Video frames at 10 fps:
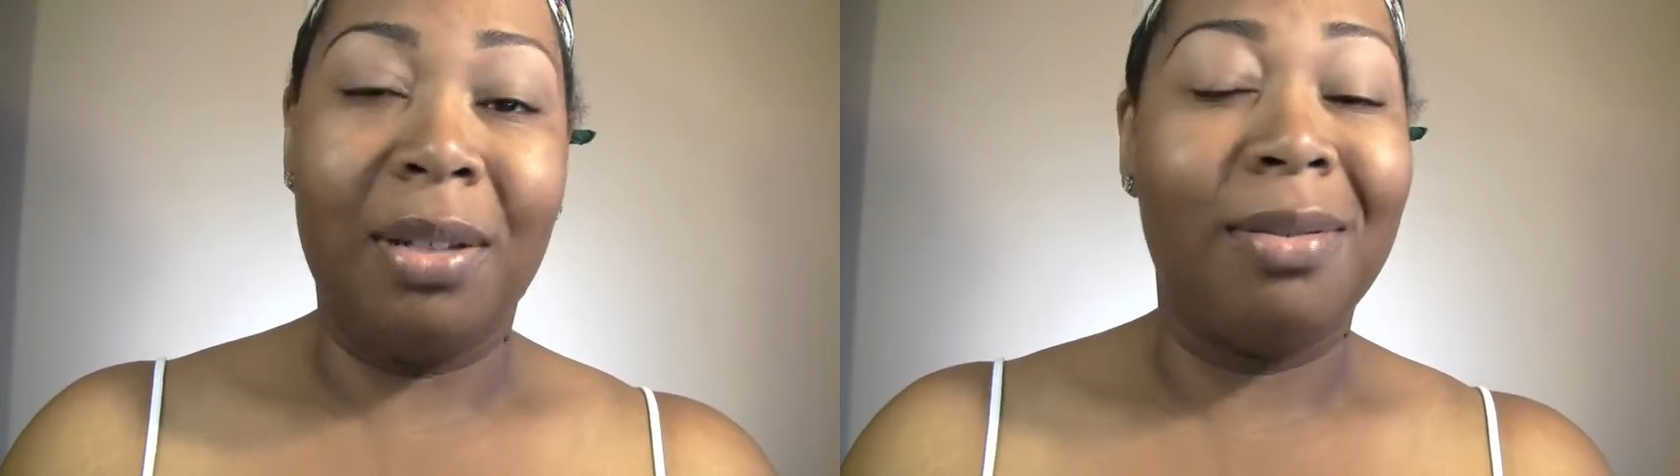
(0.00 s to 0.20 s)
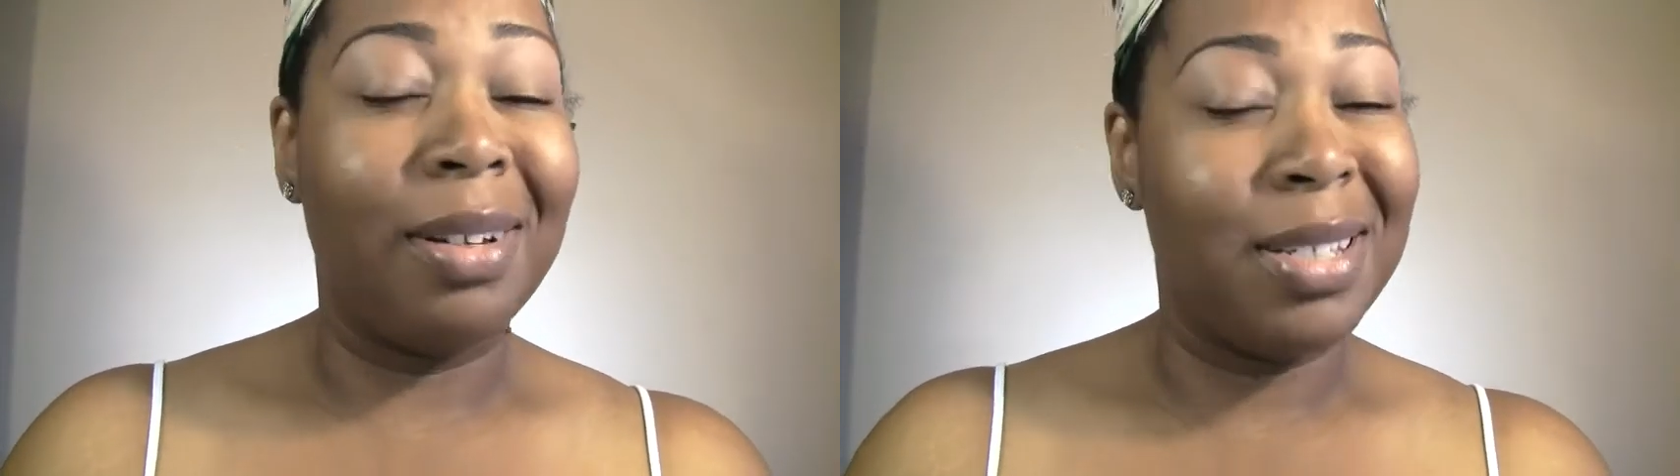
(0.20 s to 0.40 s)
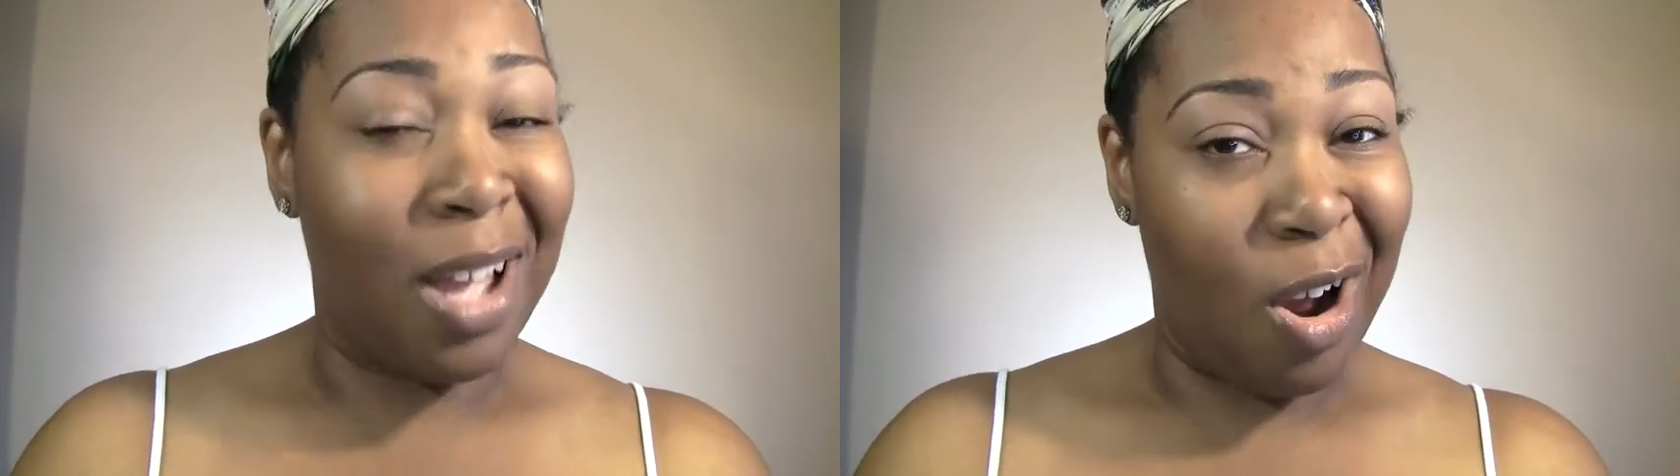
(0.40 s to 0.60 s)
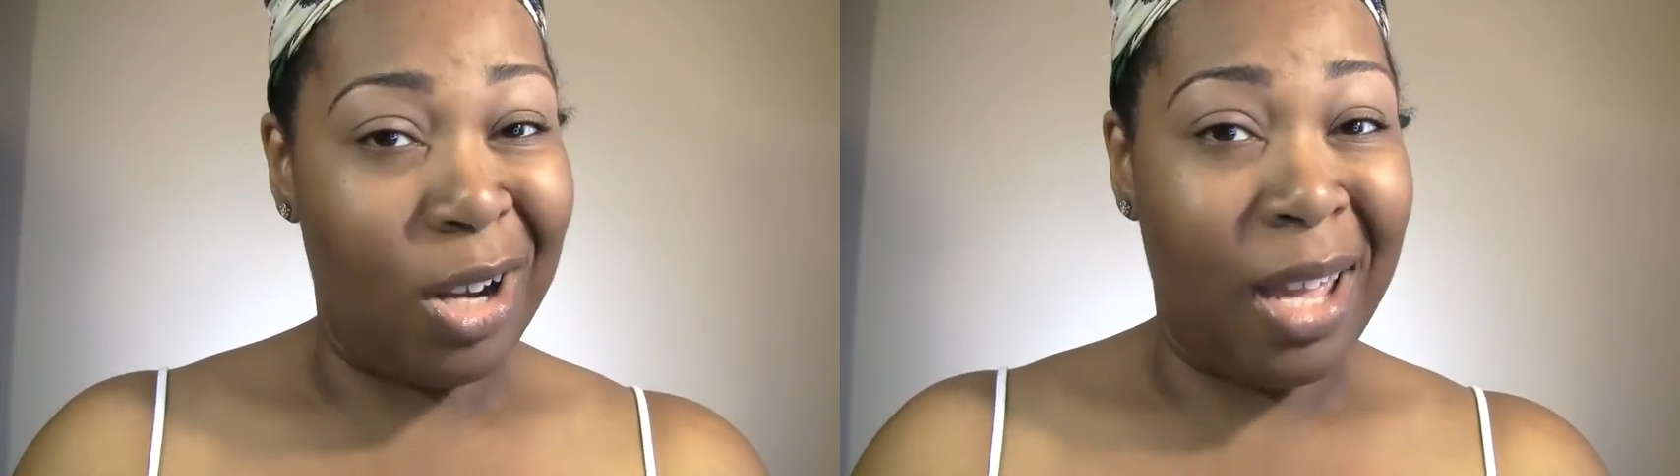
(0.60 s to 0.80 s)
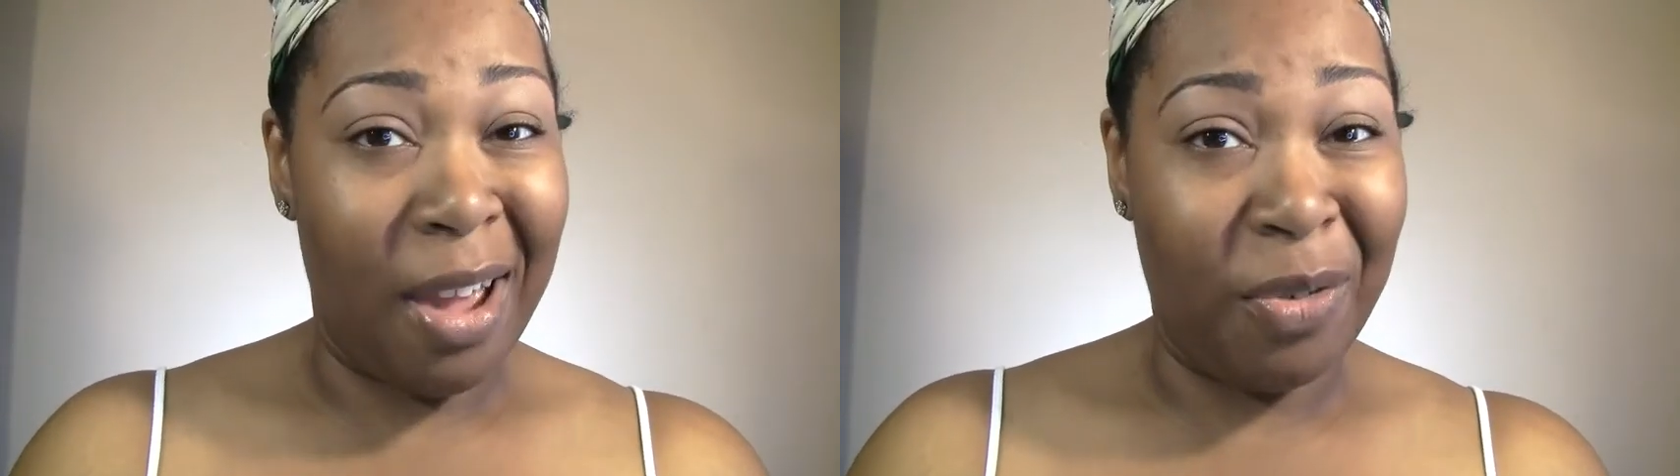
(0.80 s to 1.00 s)
because I
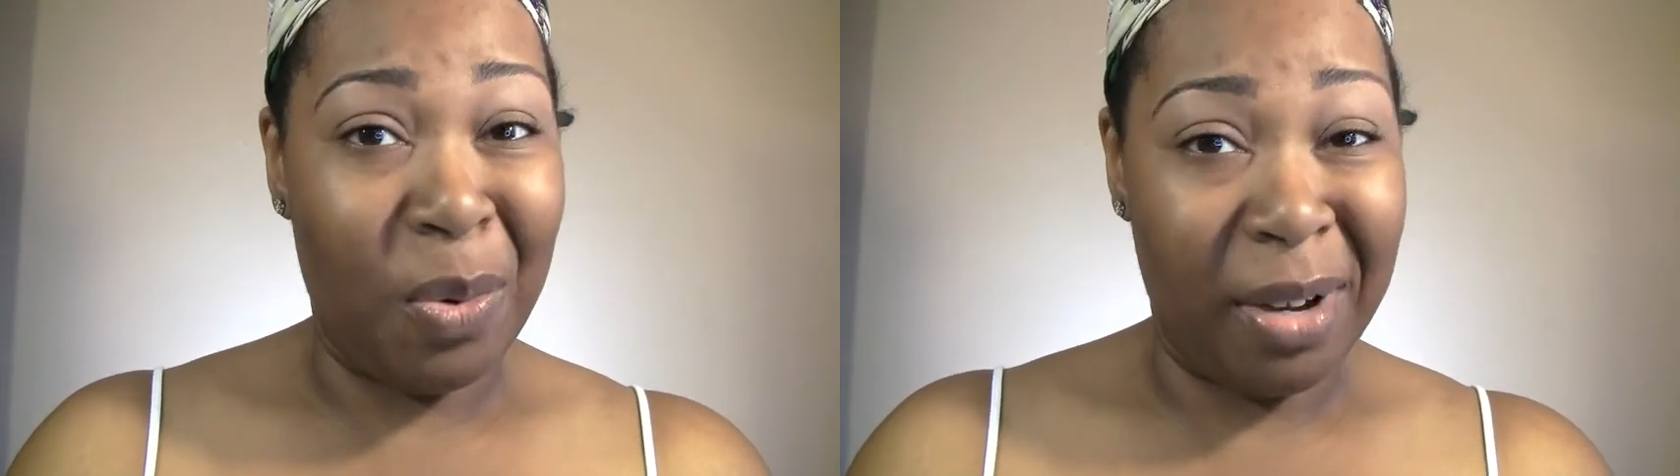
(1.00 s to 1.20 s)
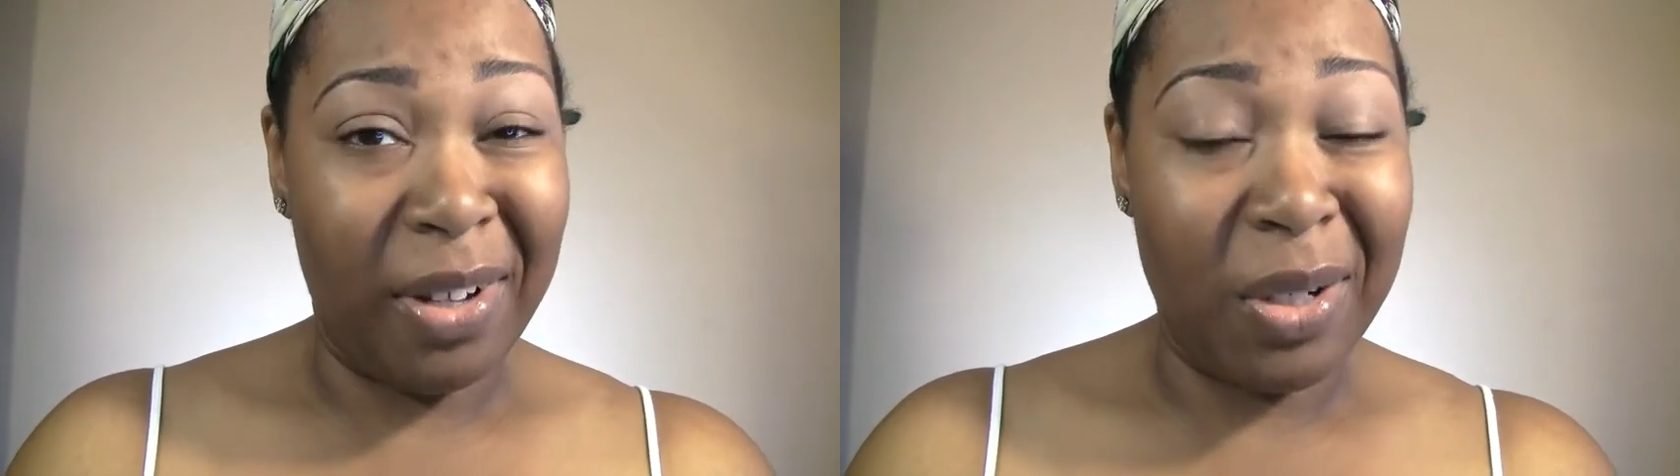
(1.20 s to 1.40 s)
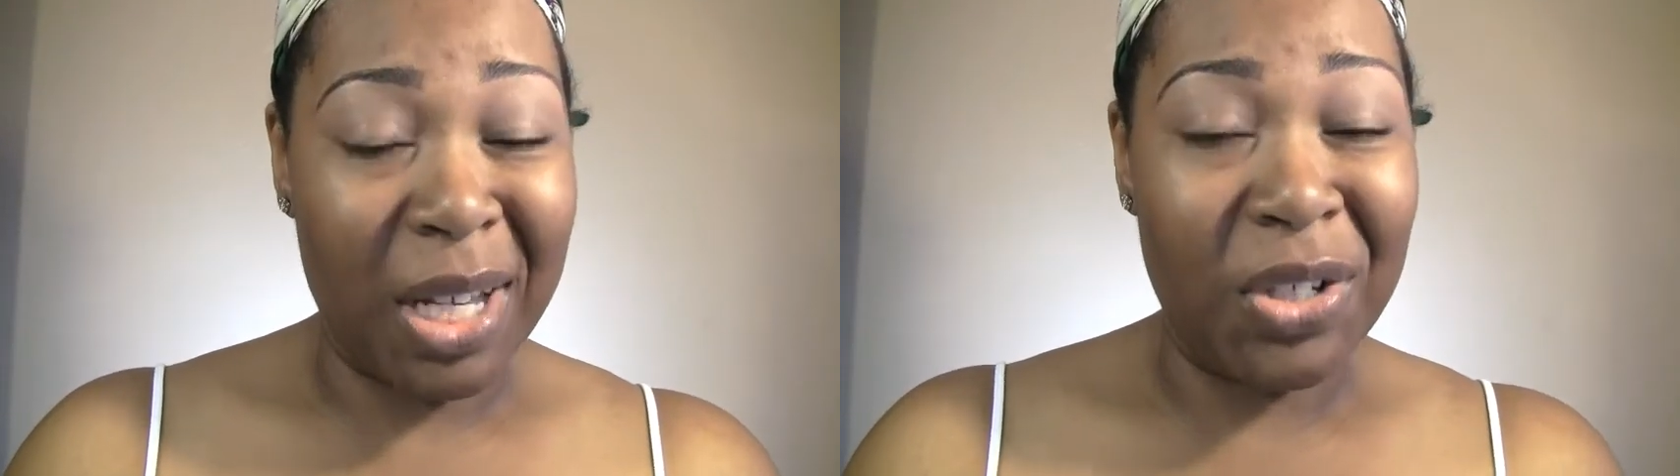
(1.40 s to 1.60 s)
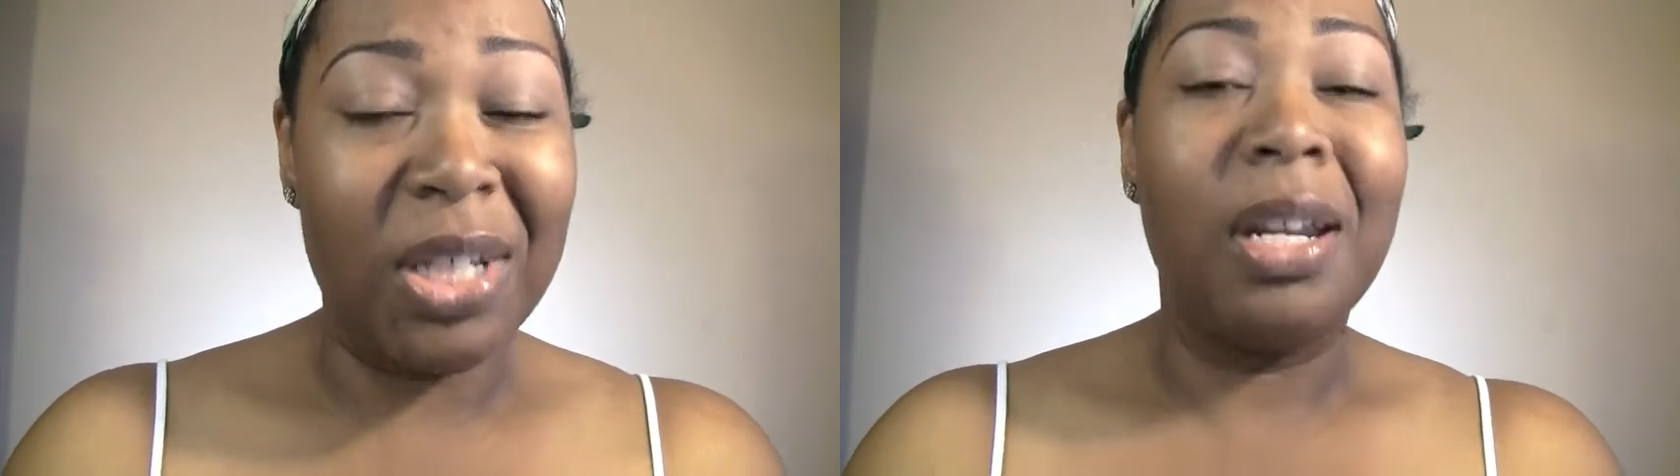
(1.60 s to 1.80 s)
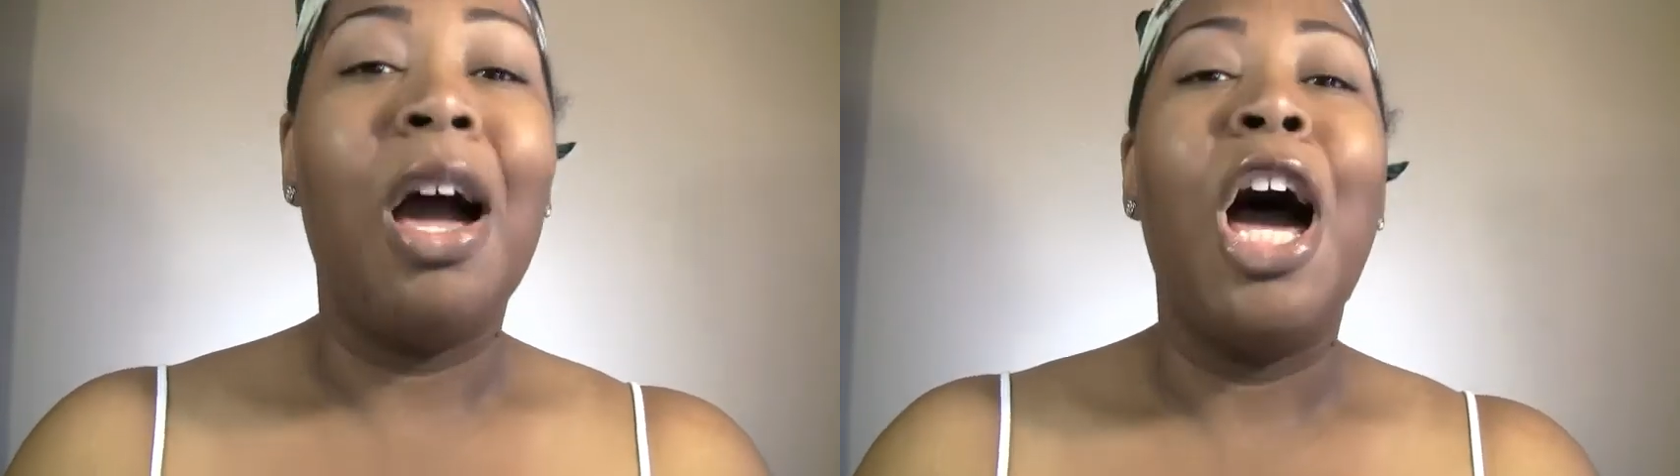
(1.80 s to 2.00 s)
hardly ever wear foundation.